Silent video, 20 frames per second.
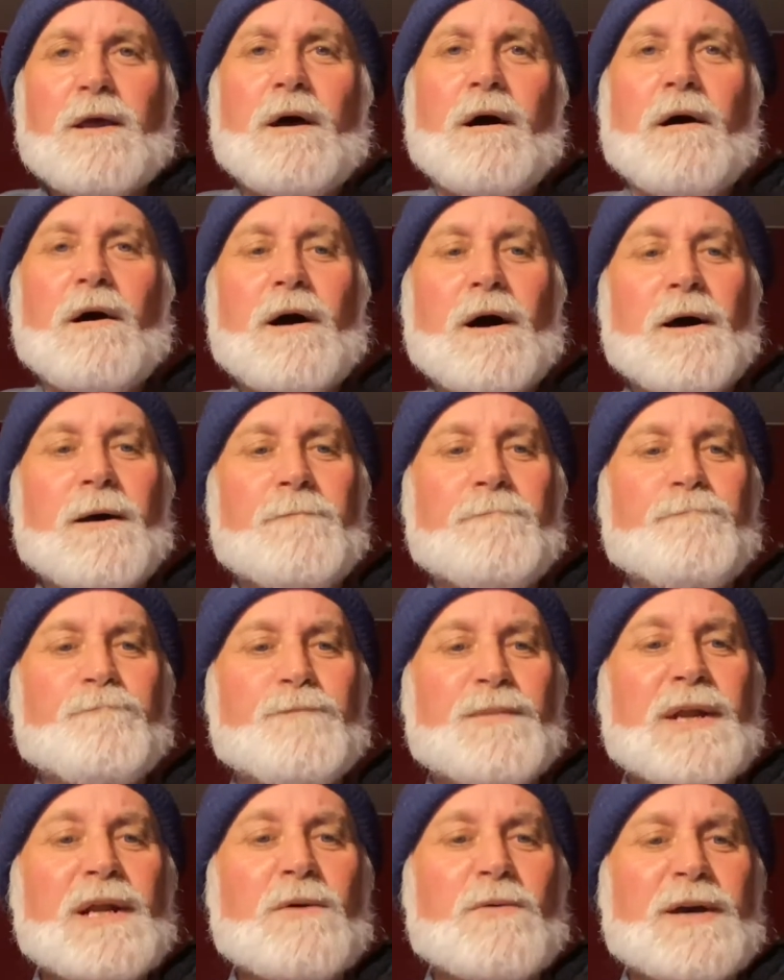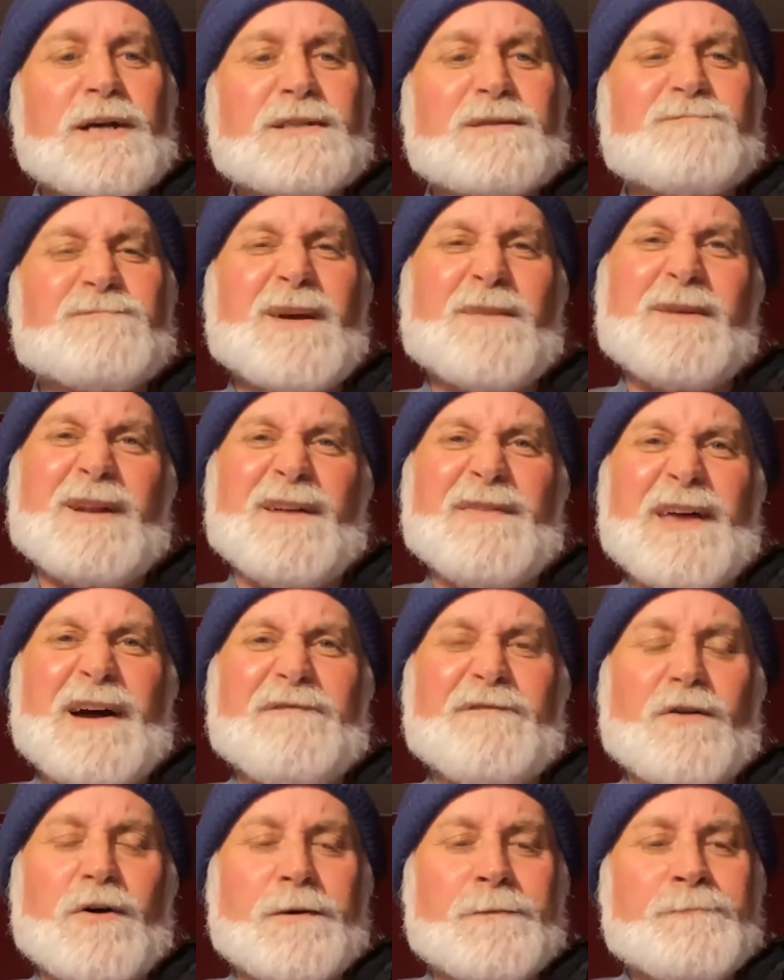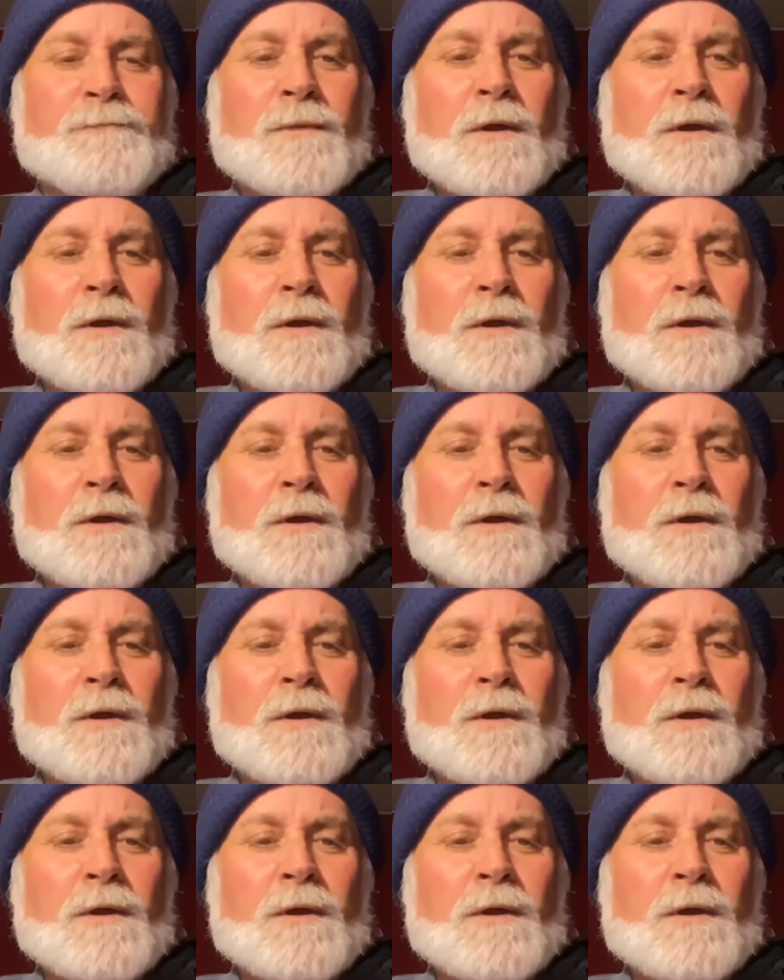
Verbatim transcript: Um, but anyways, maybe not that far.